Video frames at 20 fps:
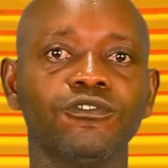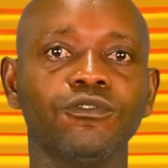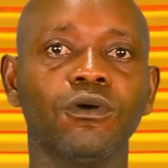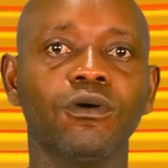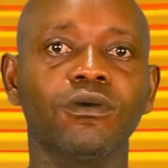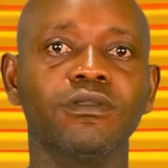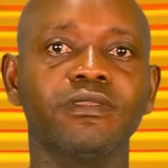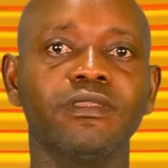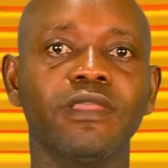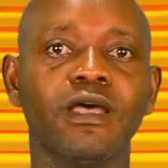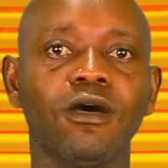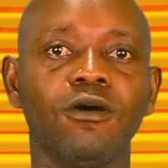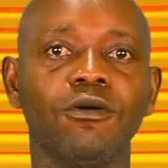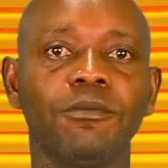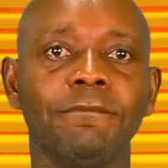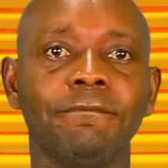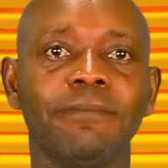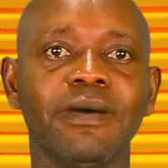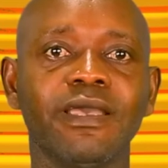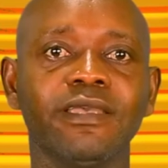knocked
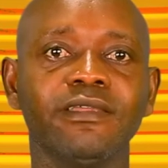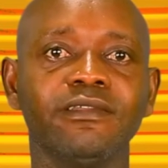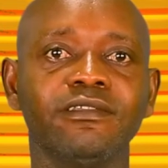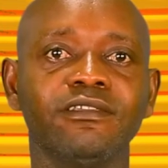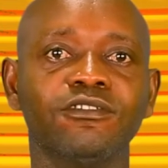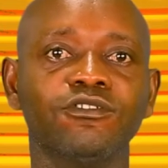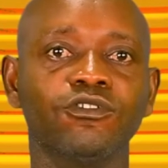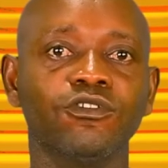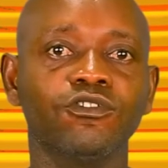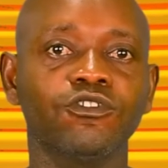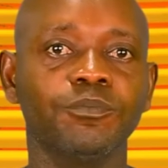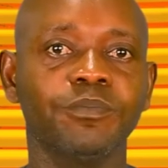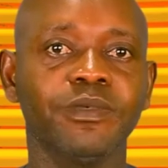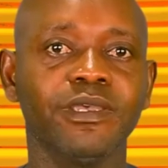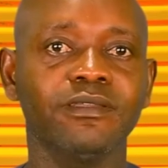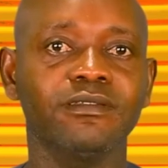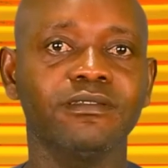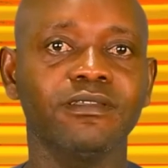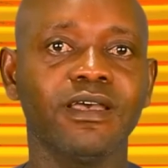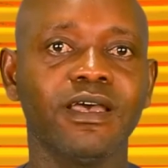down by the
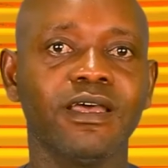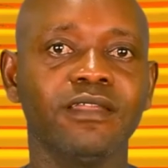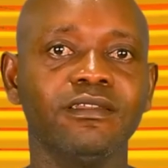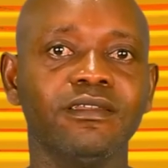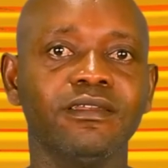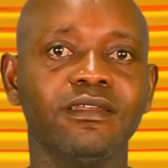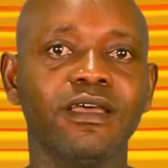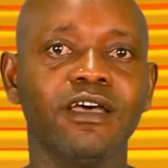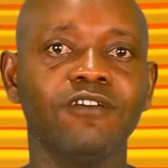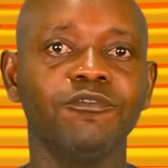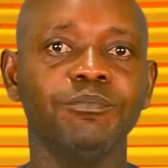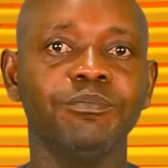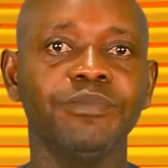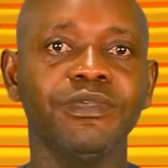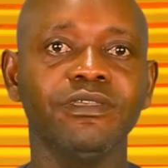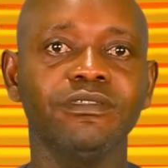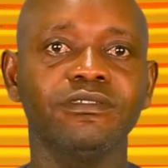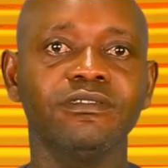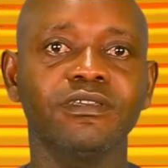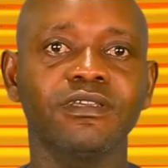suspect at the NAF
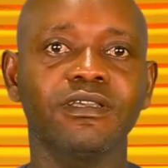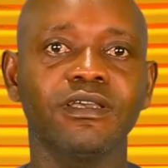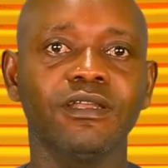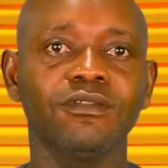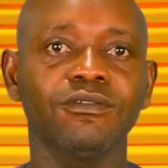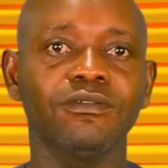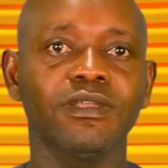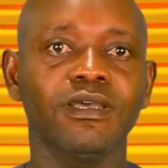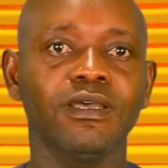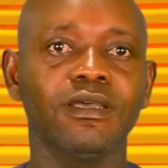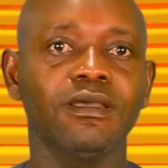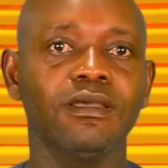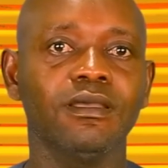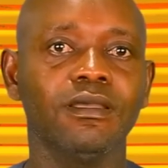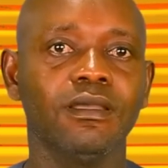base in Kaduna